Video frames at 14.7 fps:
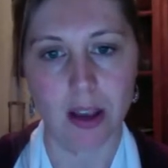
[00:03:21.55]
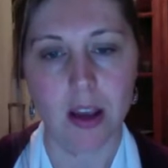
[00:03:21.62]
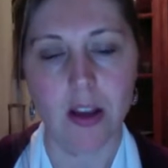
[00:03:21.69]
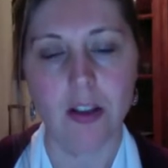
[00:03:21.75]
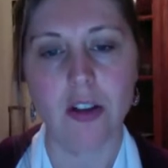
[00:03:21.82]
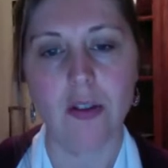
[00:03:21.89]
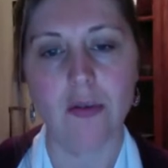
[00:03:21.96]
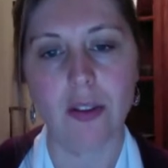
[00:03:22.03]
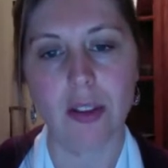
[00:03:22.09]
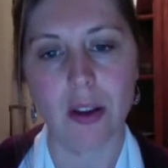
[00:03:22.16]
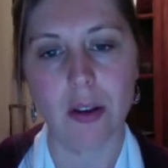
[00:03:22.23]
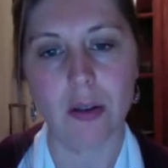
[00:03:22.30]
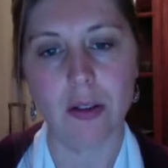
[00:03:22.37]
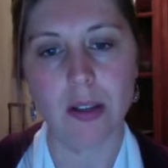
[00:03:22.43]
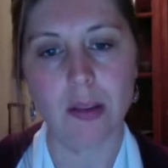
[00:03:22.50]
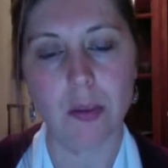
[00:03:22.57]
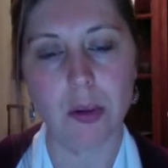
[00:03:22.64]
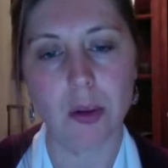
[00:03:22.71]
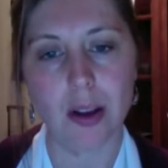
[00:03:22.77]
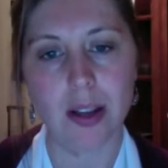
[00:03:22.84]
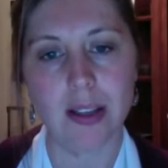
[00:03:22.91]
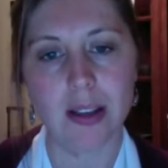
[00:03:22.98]
So for those
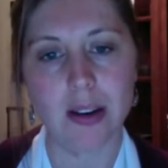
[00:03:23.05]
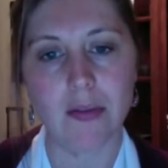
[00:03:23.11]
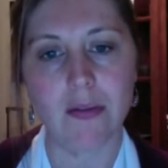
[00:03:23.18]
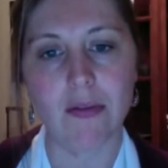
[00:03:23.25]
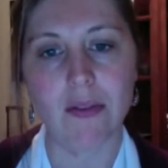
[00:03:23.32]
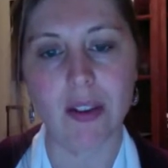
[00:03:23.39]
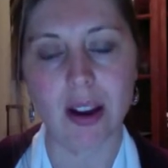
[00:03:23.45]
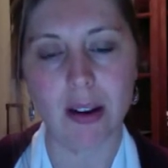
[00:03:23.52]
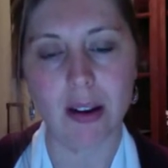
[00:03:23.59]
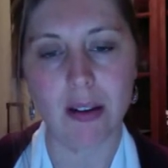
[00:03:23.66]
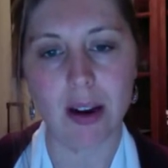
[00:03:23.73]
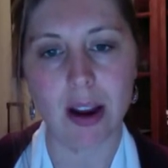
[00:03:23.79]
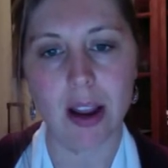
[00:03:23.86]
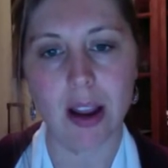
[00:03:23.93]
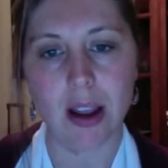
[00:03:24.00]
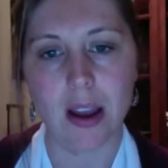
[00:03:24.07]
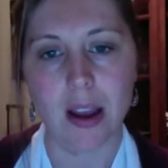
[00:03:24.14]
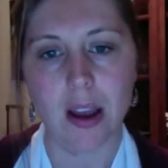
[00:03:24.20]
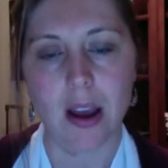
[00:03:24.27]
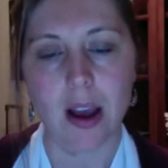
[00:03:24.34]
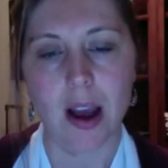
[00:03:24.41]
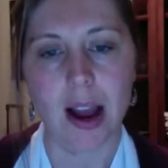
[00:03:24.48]
employees that are very
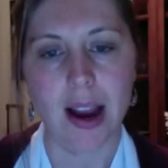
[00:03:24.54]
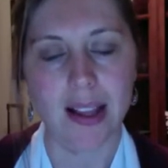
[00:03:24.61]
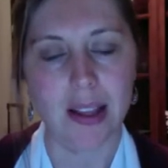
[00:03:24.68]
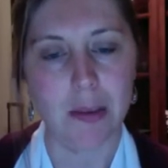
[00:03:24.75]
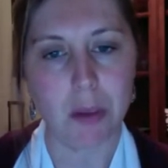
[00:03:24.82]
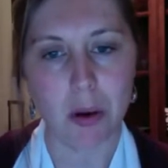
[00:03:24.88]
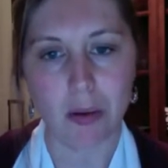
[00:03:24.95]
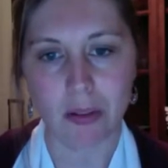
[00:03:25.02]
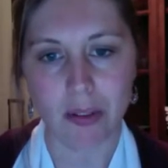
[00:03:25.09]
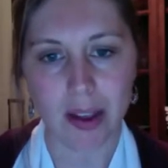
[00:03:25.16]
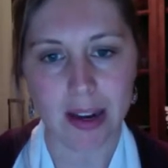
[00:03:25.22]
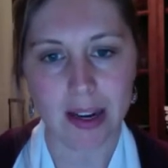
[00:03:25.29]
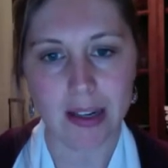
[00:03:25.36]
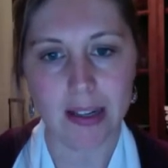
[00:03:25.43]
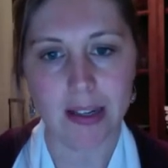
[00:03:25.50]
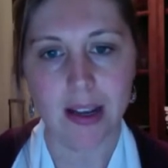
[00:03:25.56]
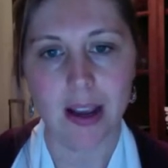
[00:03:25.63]
highly motivated